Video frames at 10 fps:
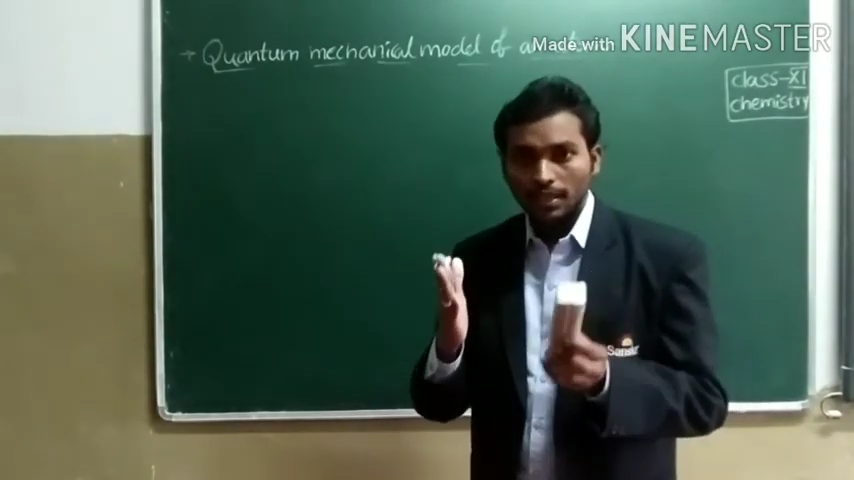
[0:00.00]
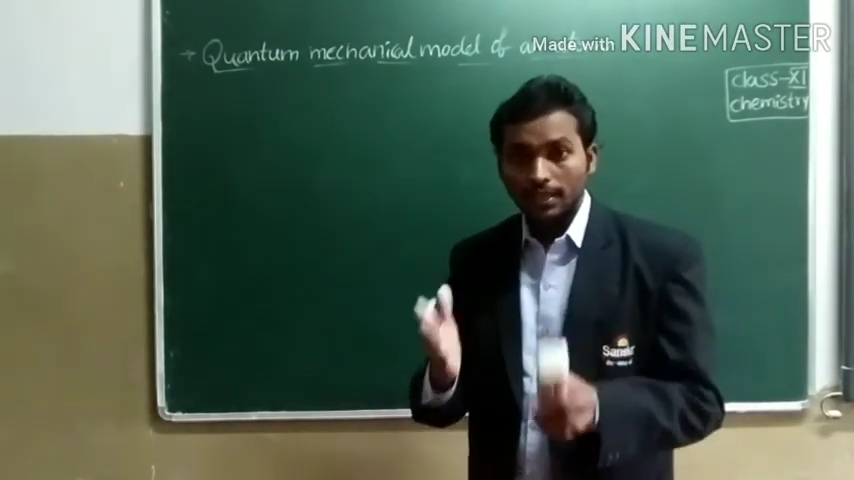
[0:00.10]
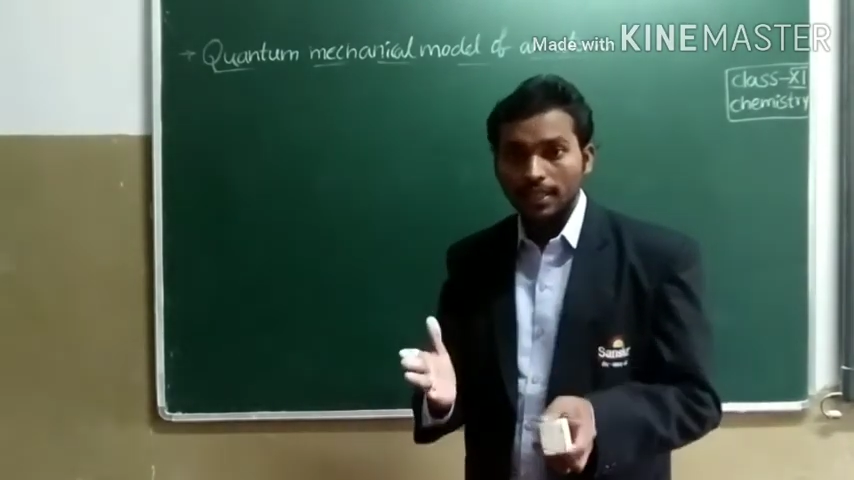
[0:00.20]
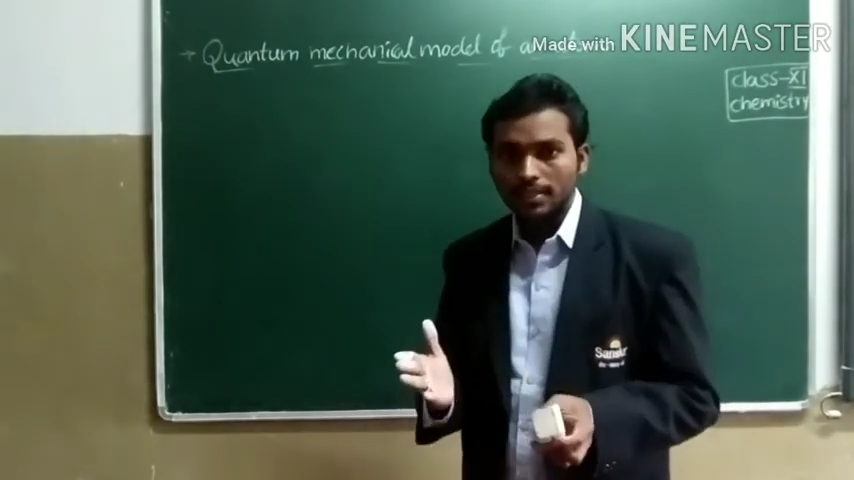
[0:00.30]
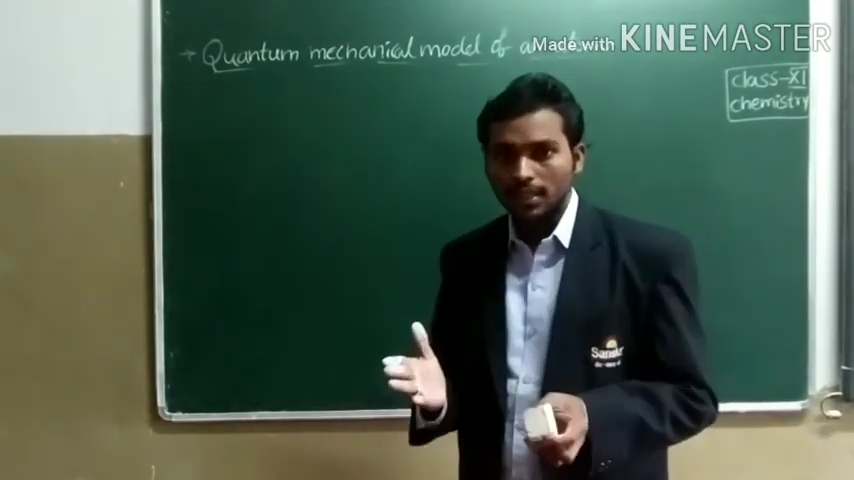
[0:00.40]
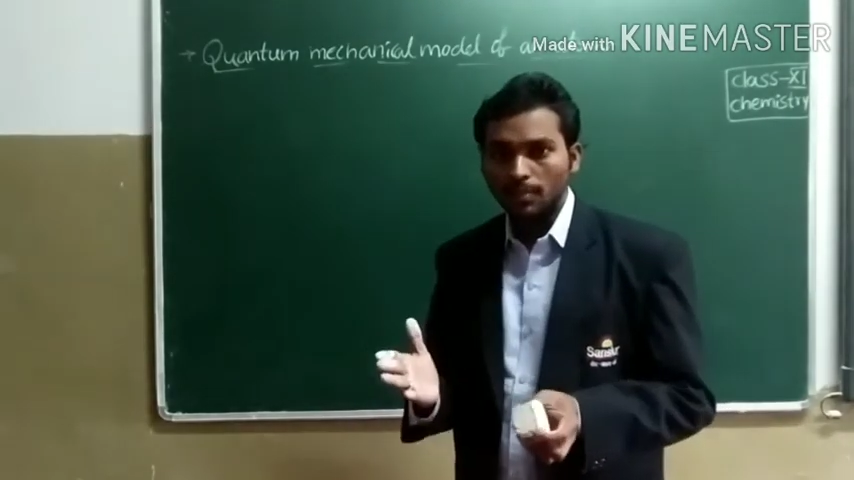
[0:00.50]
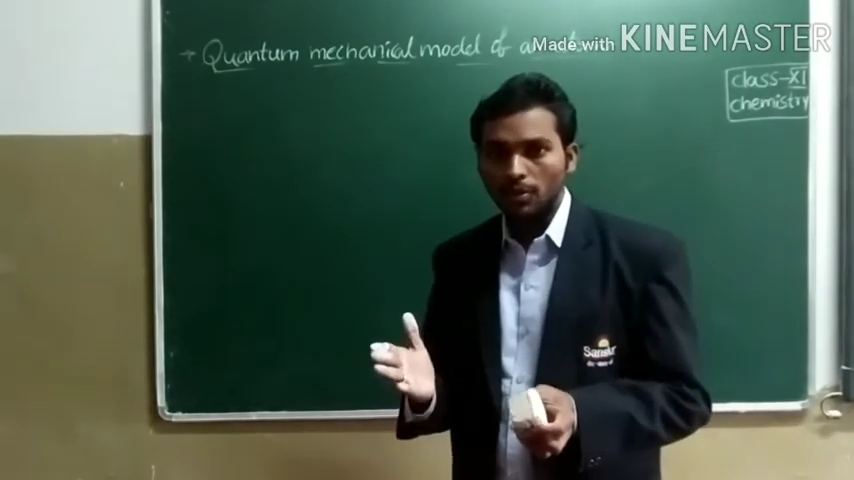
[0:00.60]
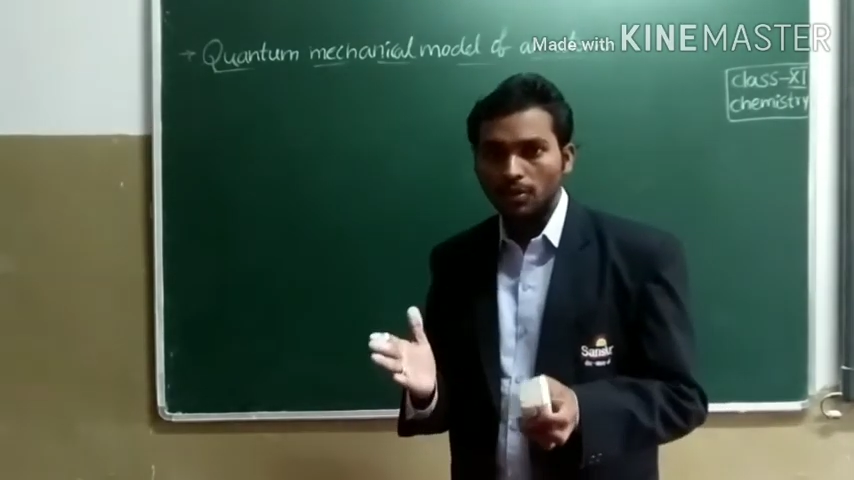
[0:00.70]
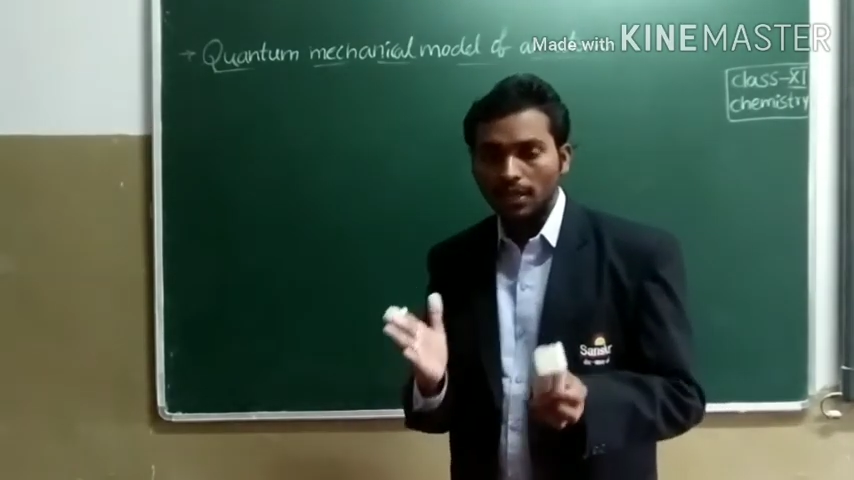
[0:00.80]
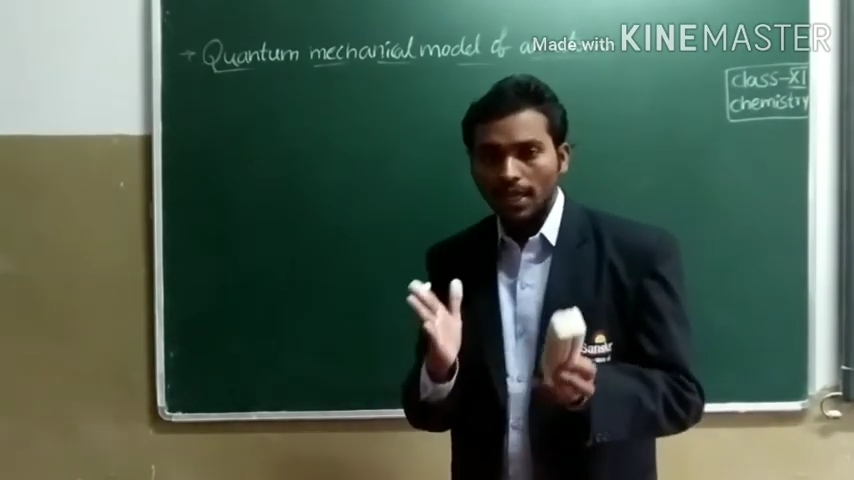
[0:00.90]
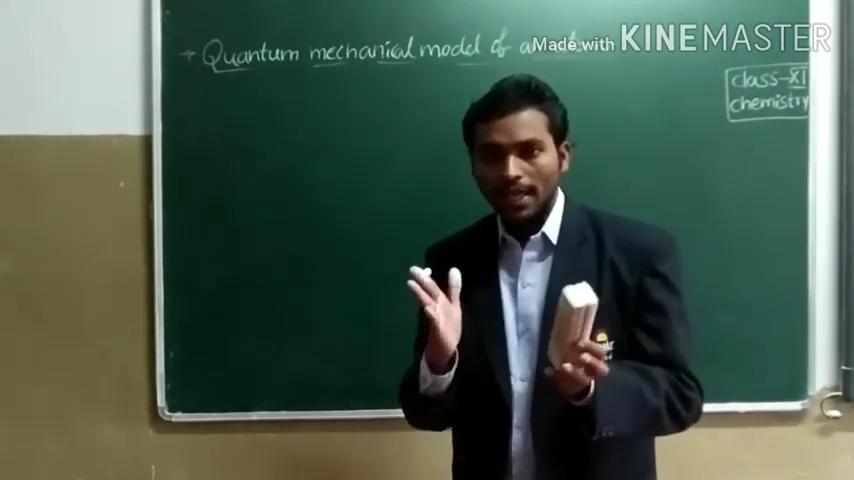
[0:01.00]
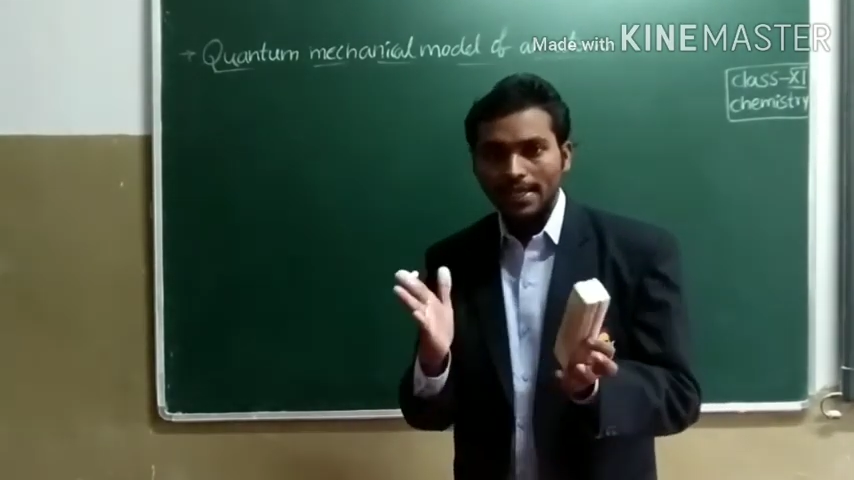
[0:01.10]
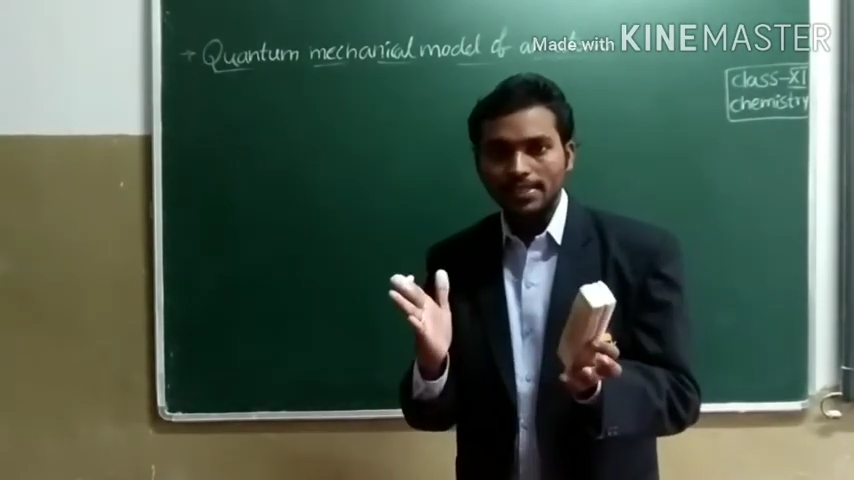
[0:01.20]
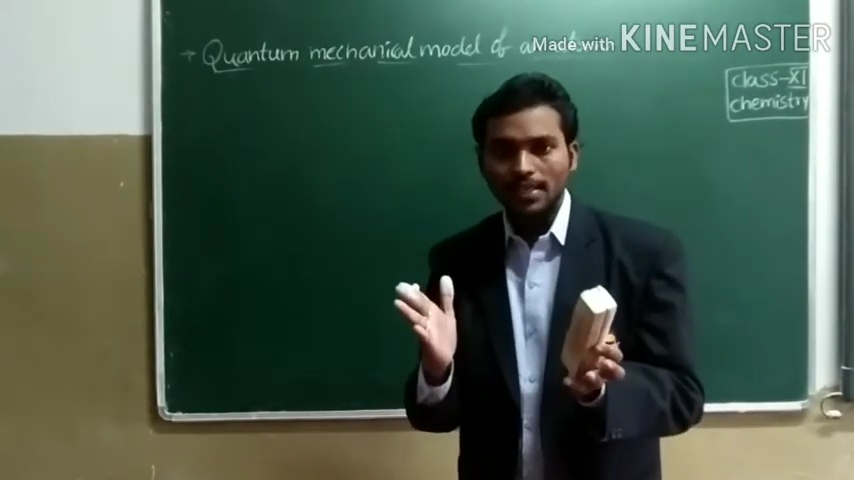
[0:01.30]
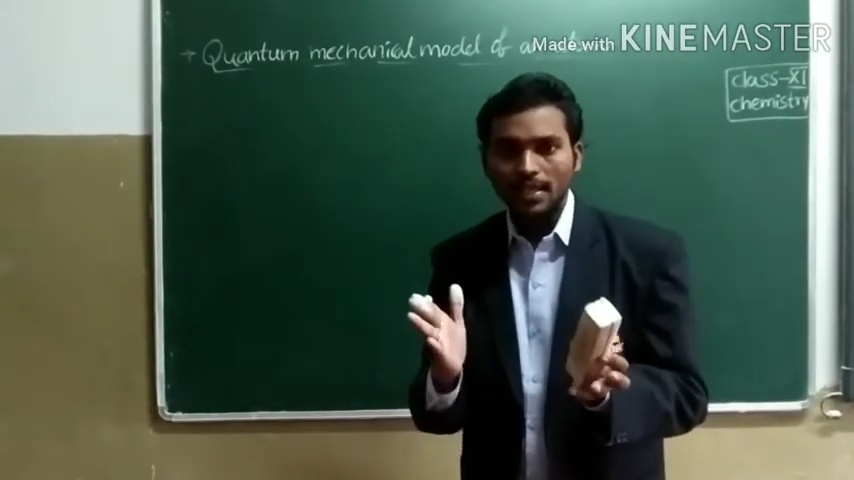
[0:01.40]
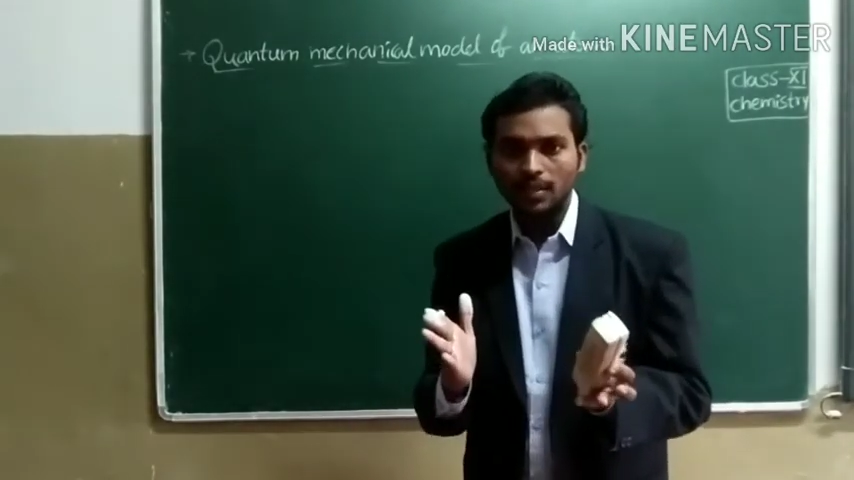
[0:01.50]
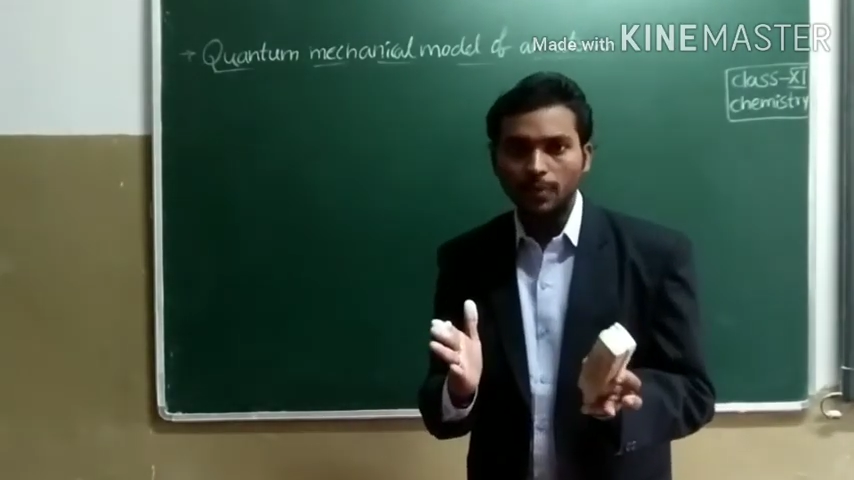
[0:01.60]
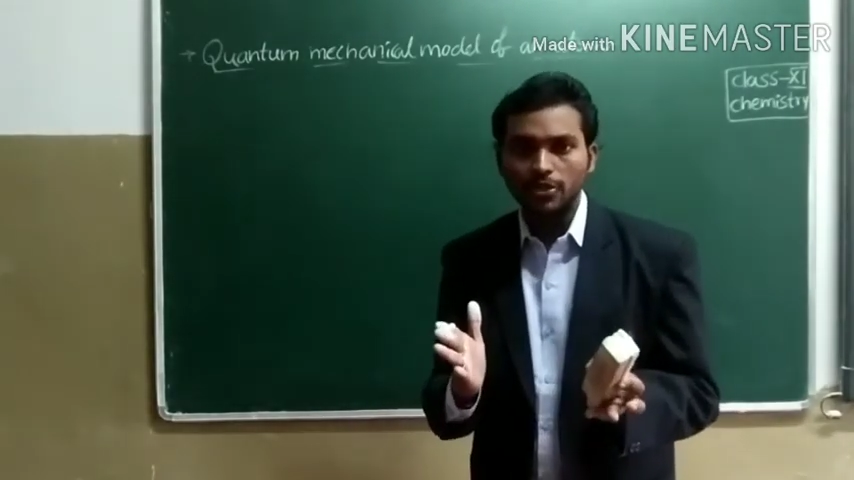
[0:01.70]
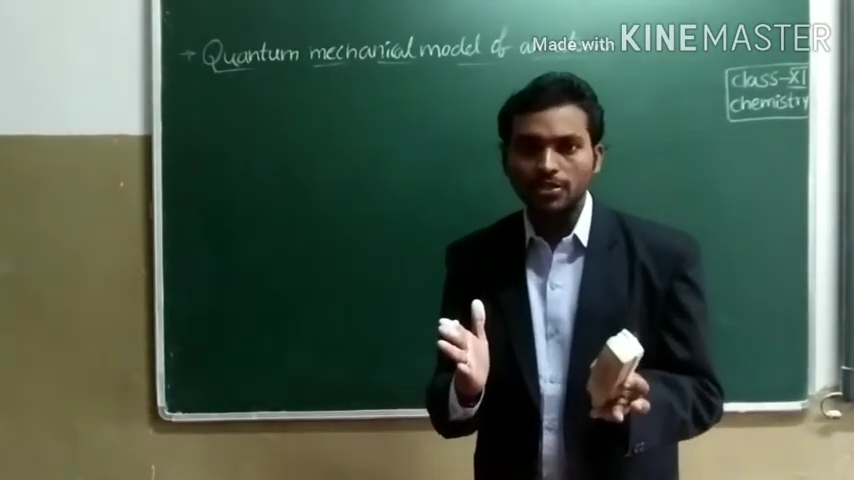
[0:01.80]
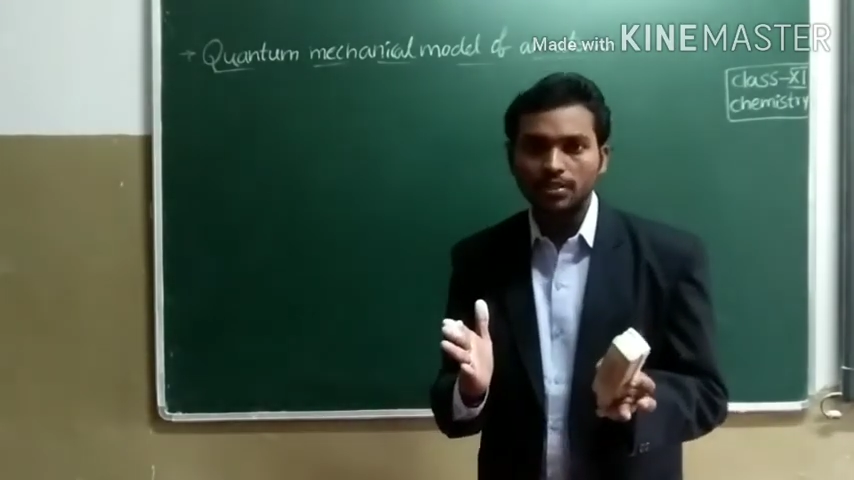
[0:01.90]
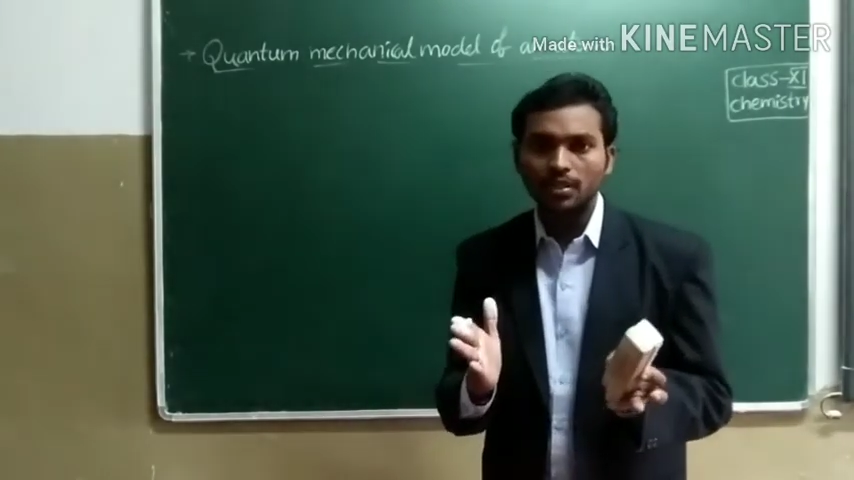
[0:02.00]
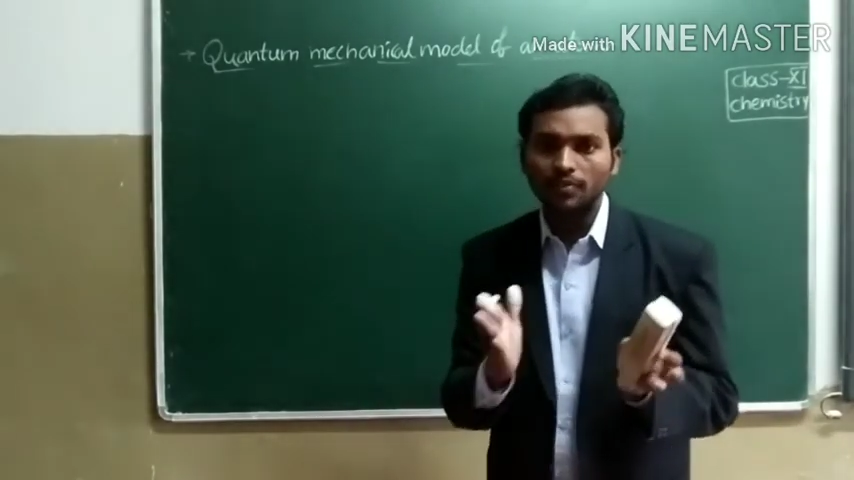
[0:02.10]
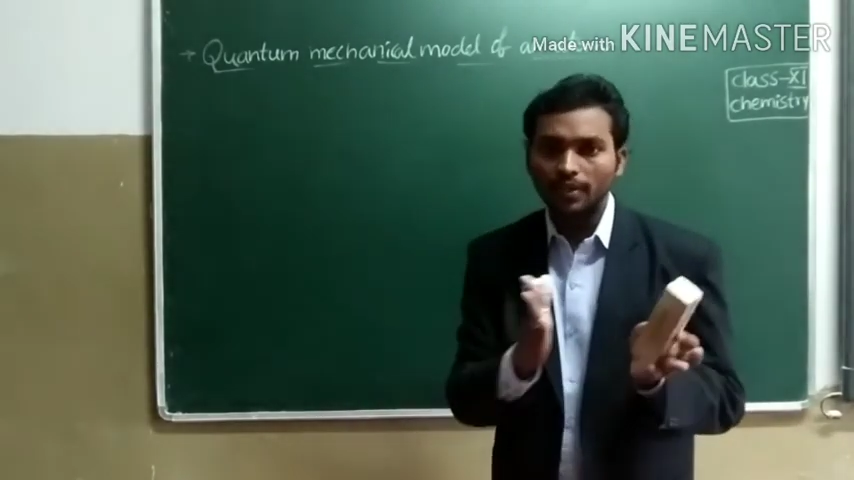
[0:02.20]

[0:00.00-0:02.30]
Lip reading: tells about exact position of